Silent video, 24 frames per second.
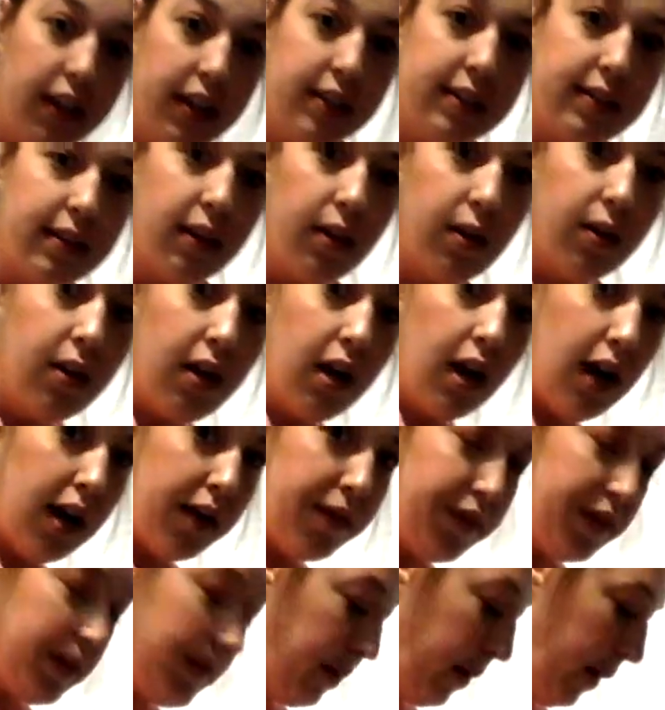this little
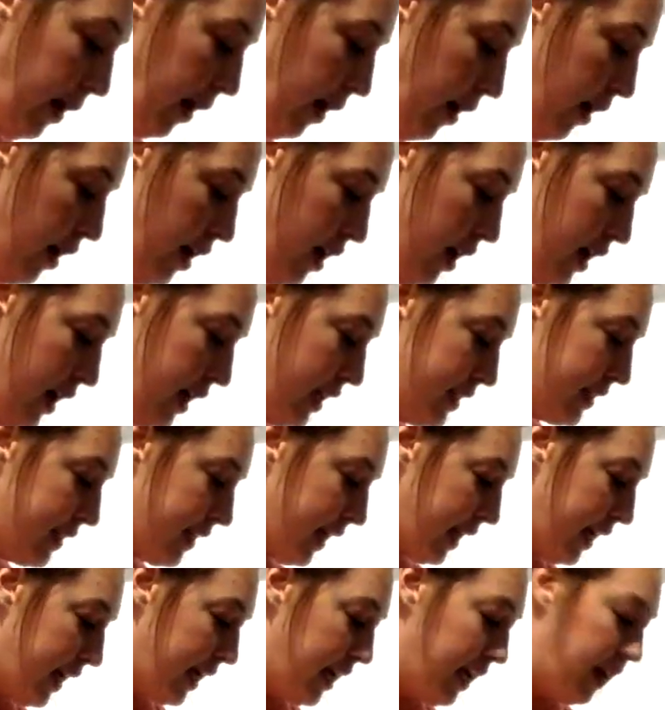coffee pot on. It's
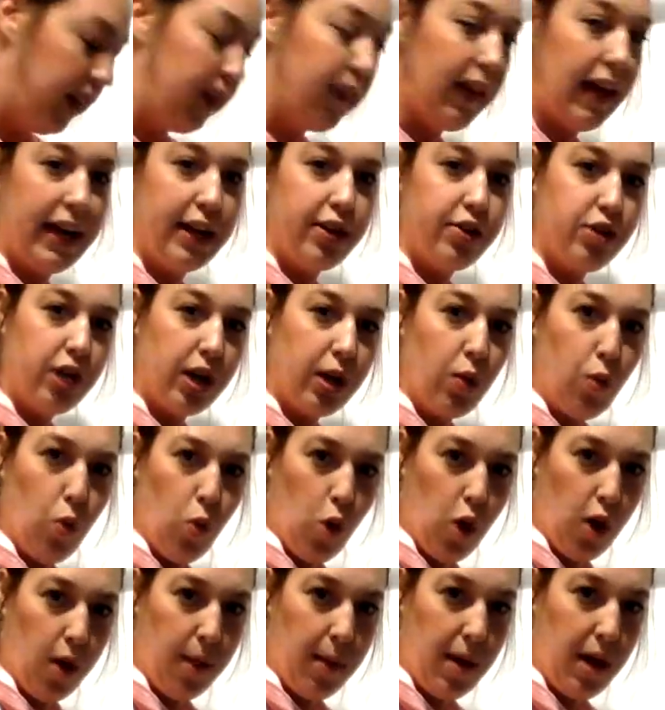like an electric
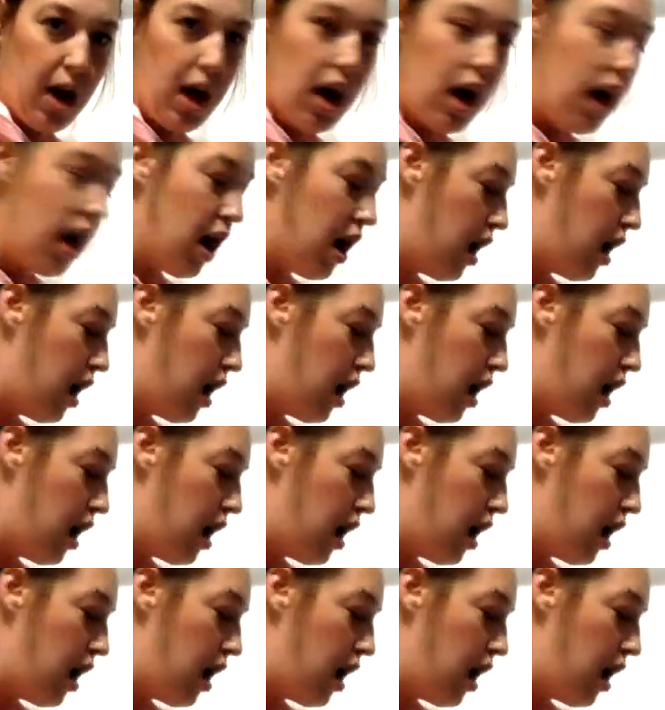warmer.